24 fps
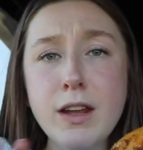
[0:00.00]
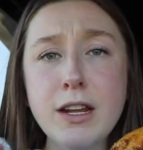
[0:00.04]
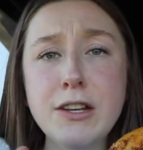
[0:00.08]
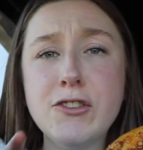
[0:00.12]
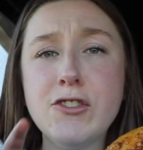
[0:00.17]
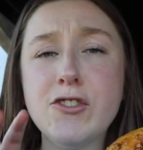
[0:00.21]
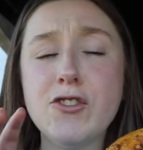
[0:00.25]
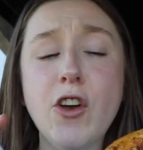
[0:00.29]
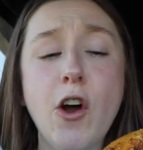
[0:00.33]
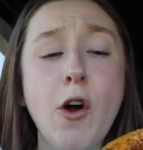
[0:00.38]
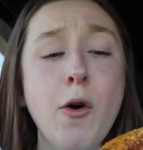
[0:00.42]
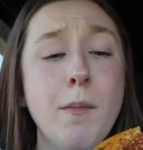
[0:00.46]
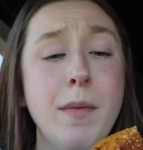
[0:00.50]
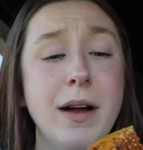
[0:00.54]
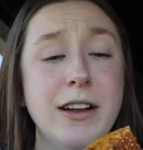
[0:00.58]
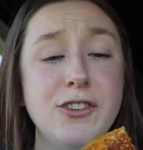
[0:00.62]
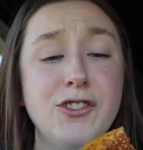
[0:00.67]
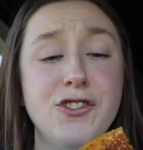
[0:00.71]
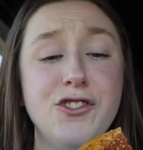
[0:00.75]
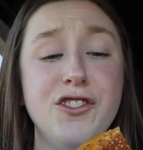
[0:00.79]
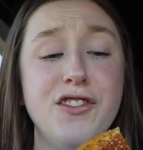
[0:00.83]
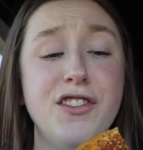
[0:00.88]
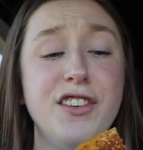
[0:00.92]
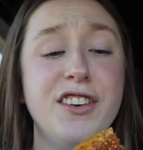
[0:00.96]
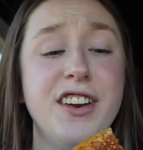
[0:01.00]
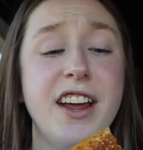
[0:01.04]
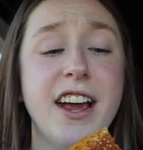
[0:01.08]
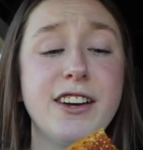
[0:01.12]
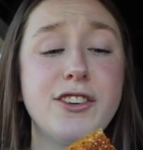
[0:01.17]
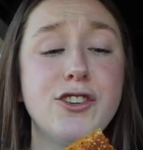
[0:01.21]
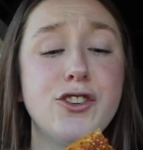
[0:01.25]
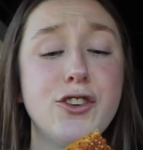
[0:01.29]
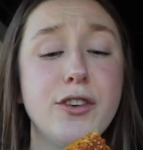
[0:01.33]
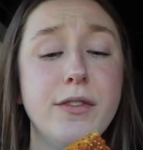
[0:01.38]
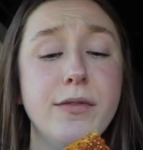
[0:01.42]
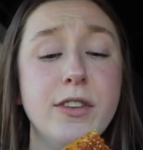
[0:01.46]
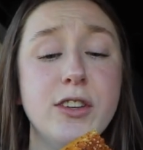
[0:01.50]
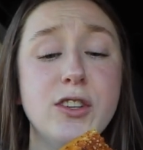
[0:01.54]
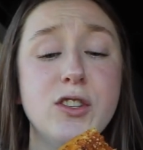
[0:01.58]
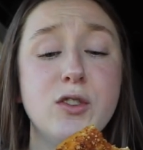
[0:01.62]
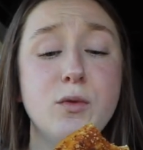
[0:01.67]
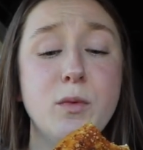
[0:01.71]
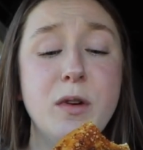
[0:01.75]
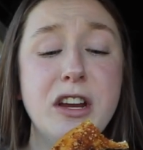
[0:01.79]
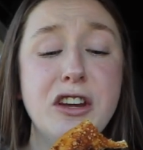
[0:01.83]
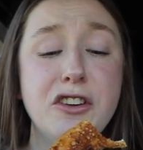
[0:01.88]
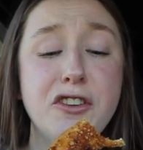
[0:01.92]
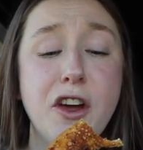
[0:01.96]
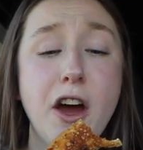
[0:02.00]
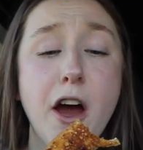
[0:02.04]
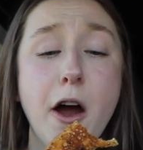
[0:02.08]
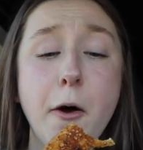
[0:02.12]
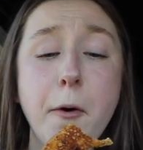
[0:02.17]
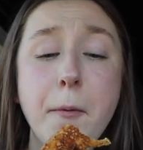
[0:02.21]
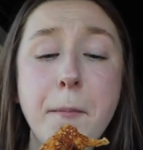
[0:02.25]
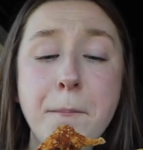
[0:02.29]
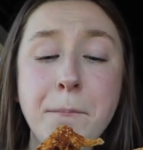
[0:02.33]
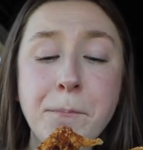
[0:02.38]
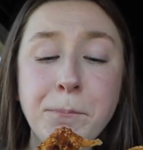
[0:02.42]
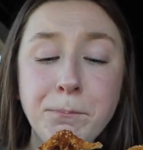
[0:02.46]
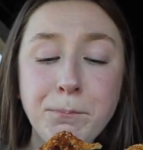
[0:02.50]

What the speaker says: so much to the texture of the sweet dough.